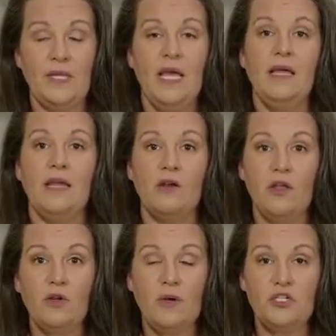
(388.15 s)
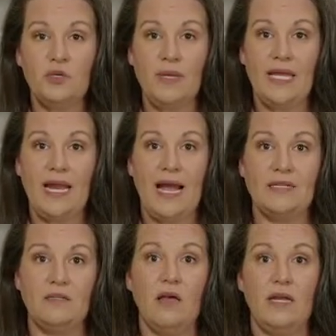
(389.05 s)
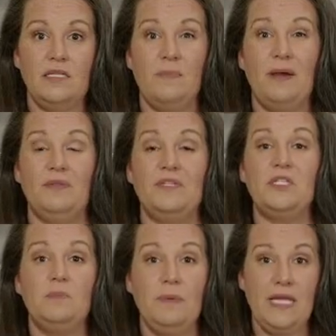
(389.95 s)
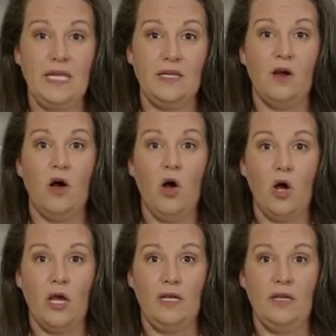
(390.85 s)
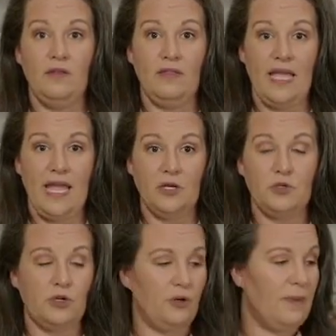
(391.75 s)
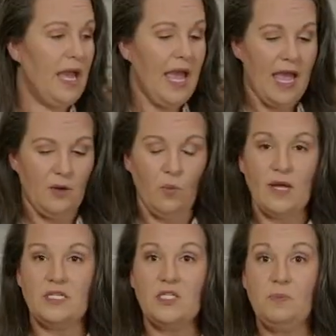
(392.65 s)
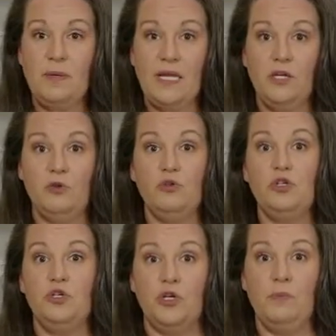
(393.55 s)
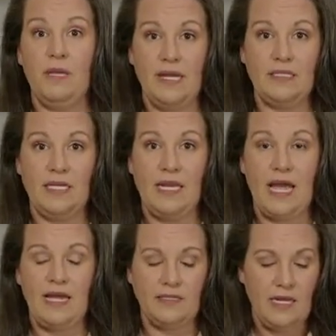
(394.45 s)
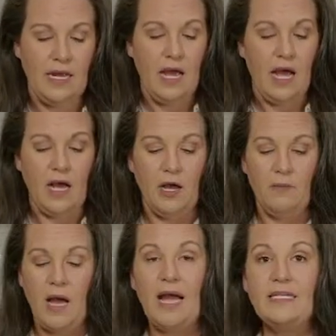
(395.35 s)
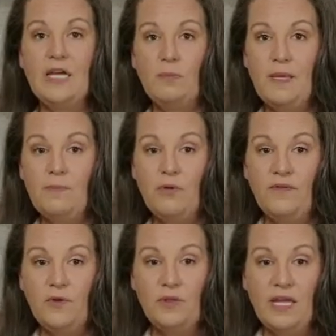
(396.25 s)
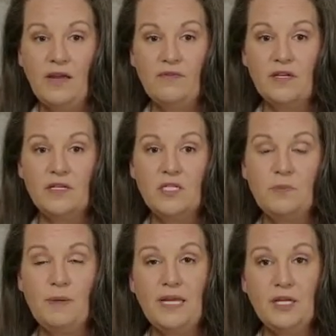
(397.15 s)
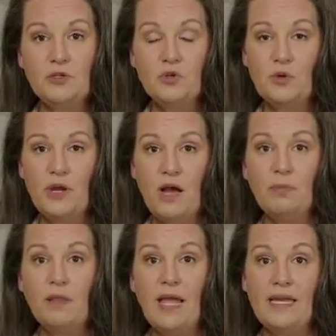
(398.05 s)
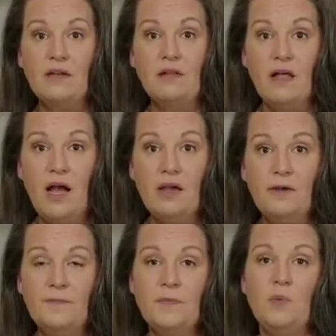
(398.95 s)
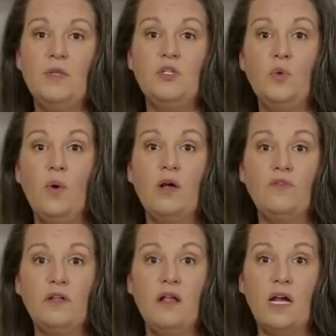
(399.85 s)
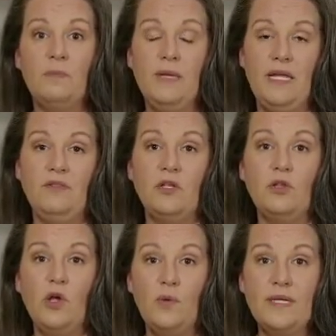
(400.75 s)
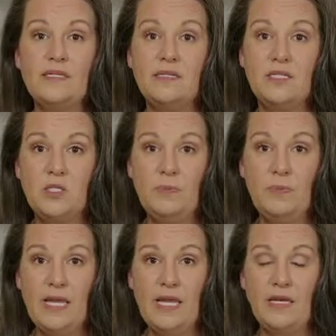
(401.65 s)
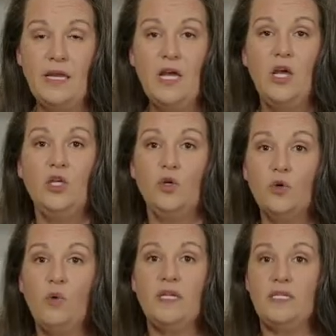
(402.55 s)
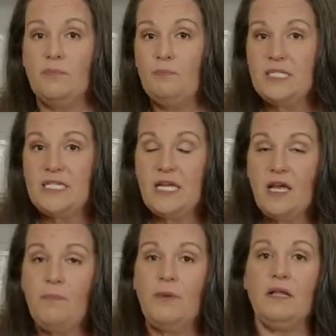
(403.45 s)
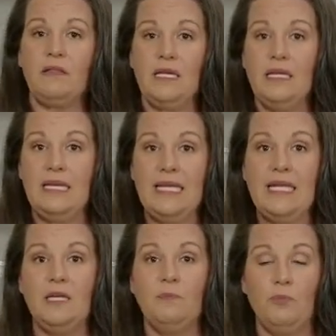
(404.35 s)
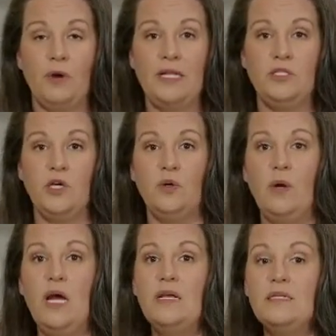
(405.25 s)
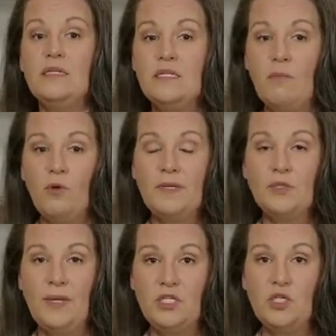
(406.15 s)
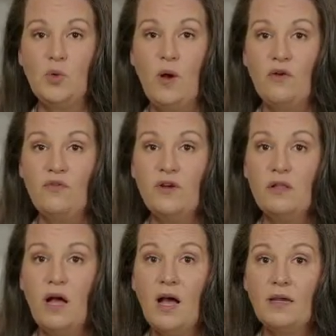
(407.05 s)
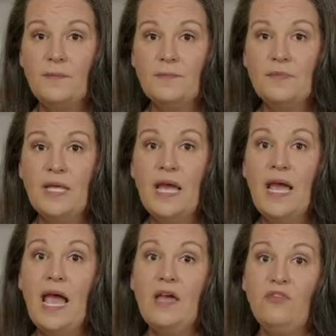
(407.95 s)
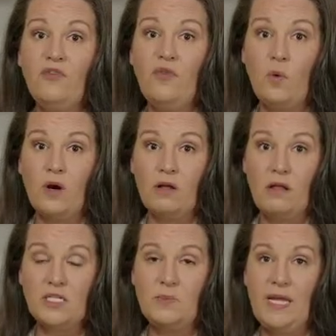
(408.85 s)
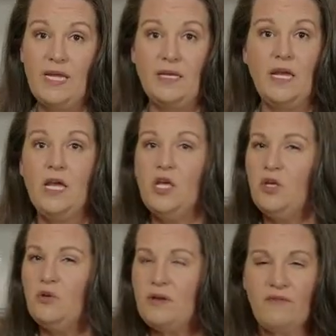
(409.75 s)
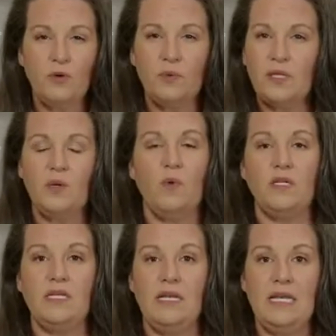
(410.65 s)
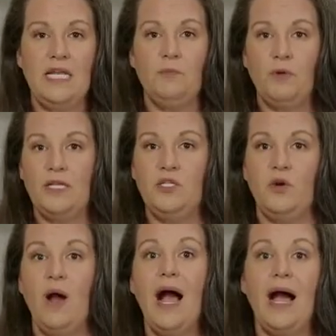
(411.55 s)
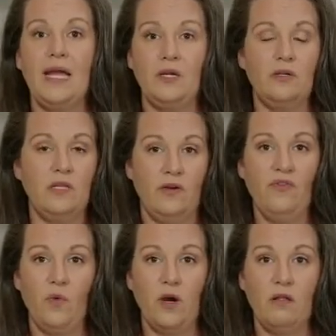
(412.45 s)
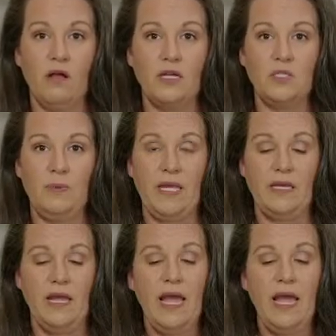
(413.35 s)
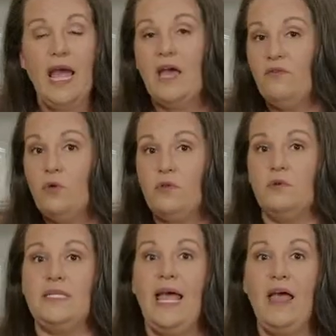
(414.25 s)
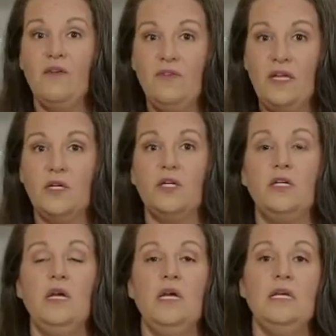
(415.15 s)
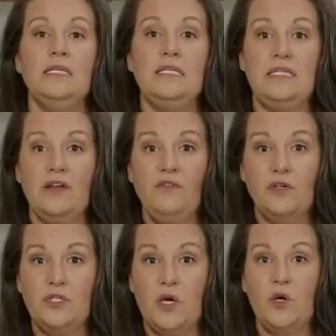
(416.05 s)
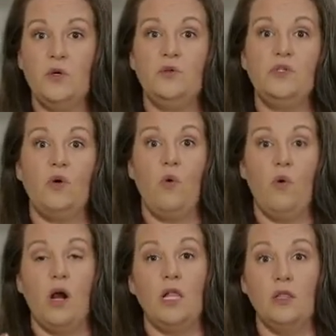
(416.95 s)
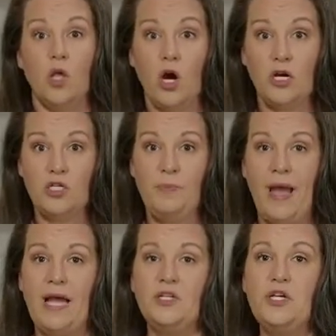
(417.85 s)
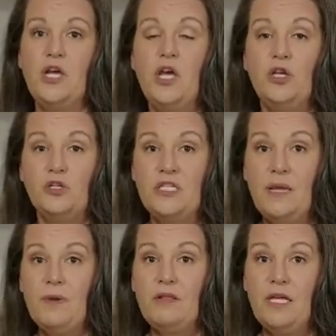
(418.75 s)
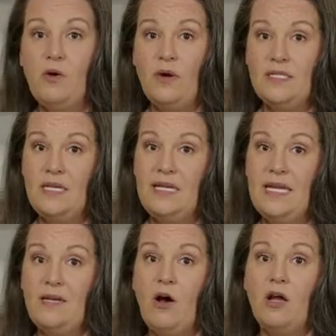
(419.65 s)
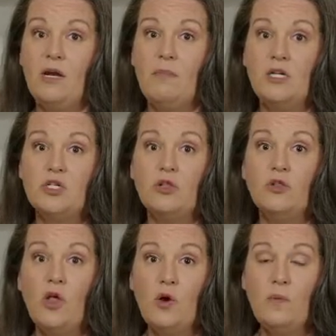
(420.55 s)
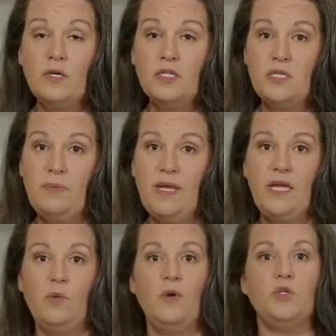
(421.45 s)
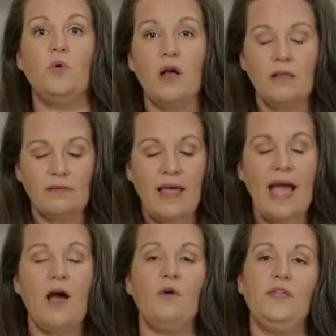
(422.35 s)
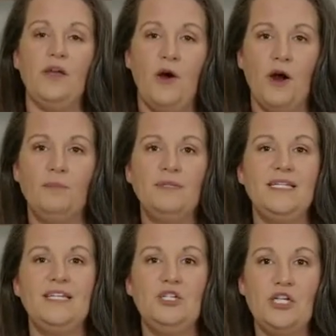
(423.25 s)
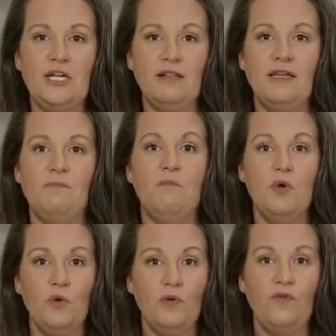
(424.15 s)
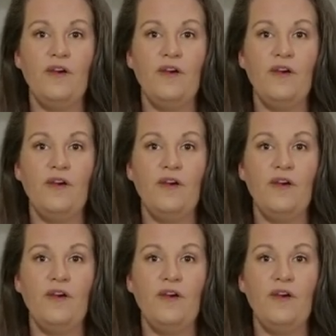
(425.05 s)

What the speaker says: Now, another question we get asked a lot is about the speed on the Ankarsrum and what speed you should be mixing at. I tell people if you think of the speed control knob like a clock, with 12 o'clock being the lowest speed, you're going to typically knead bread dough somewhere between 12 o'clock and 4 o'clock speed. You never really want to knead bread dough higher than a 4 o'clock speed. And for those heavier, stiffer doughs or a large batch, you're typically going to knead on a much lower speed, which will allow the arm to gently move